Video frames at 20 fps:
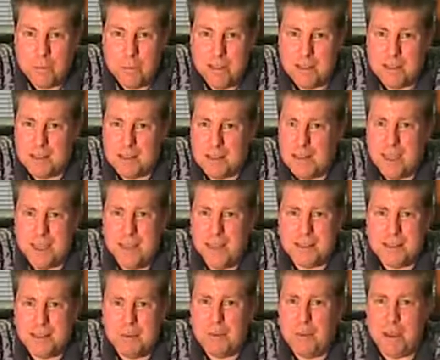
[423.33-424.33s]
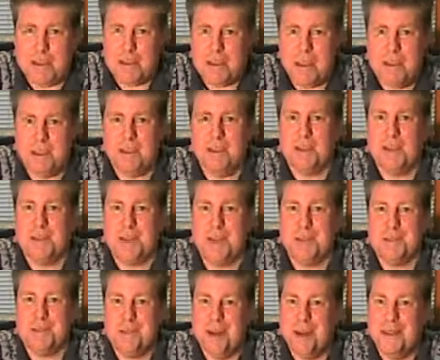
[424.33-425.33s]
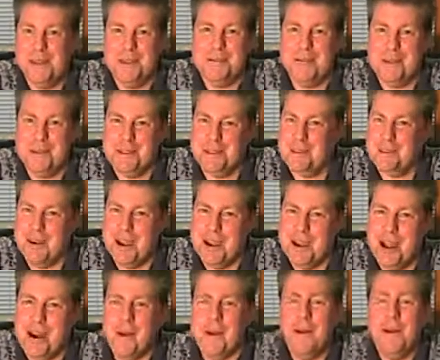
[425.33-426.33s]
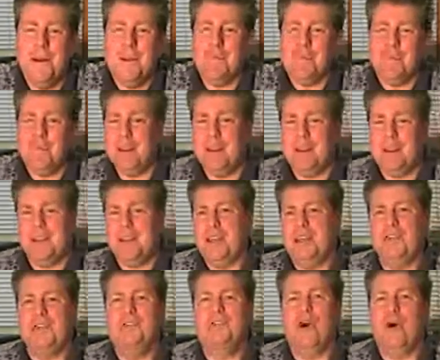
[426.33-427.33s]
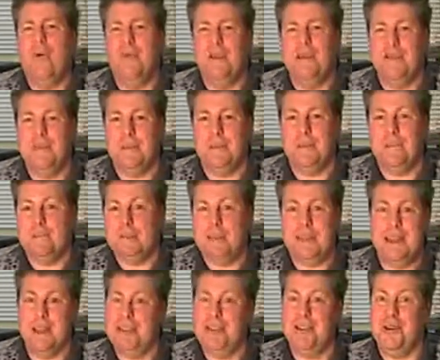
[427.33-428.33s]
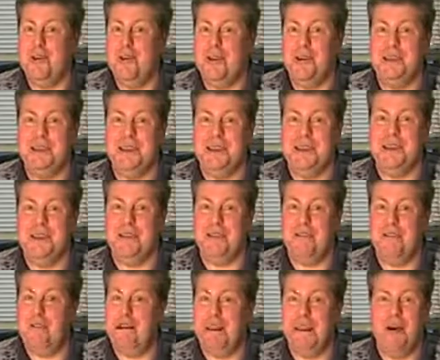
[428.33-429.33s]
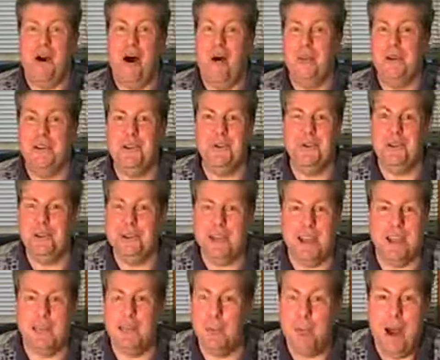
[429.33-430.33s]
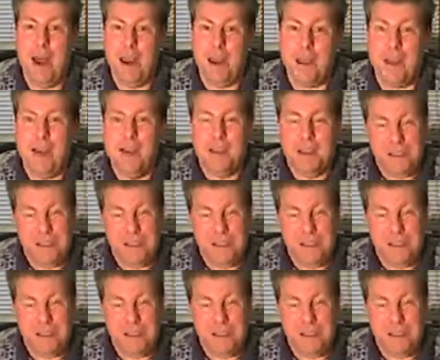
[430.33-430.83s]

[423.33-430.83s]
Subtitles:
It's the best thing since sliced bread in this business right now, because it's so easy. It's so easy, it's so funny. All we do is take their money.